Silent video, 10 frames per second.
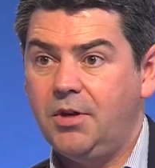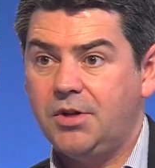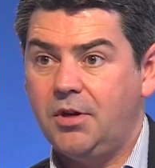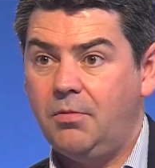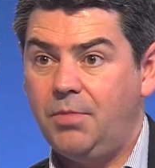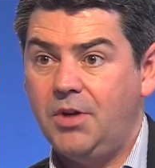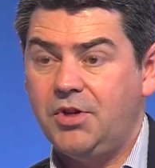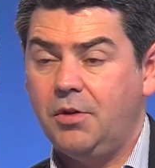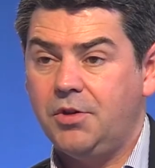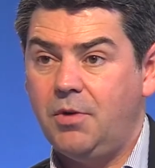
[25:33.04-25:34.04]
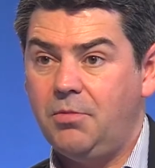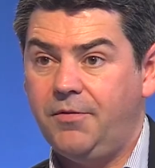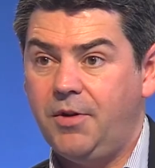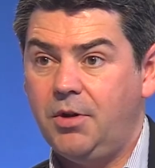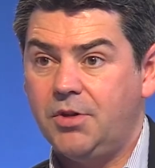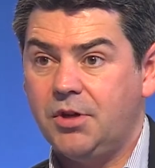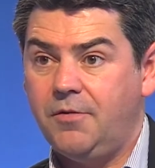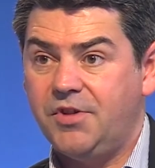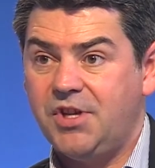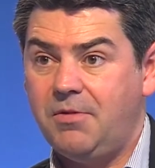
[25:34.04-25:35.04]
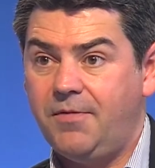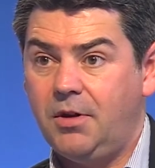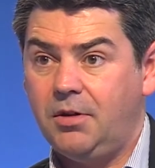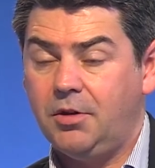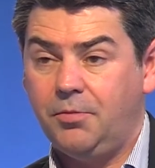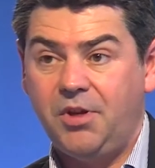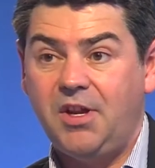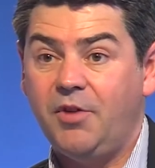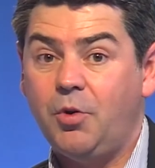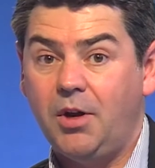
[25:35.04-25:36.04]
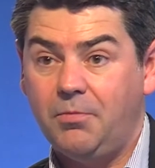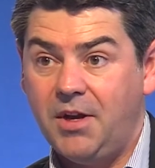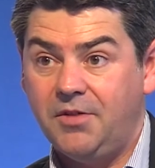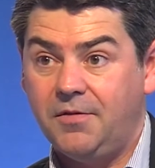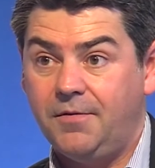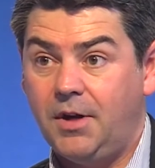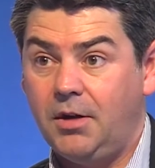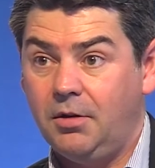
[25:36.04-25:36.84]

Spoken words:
years ago. Barnsley got to Wembley a few years ago for the semi-final of the Cup. They never quite made it to the final.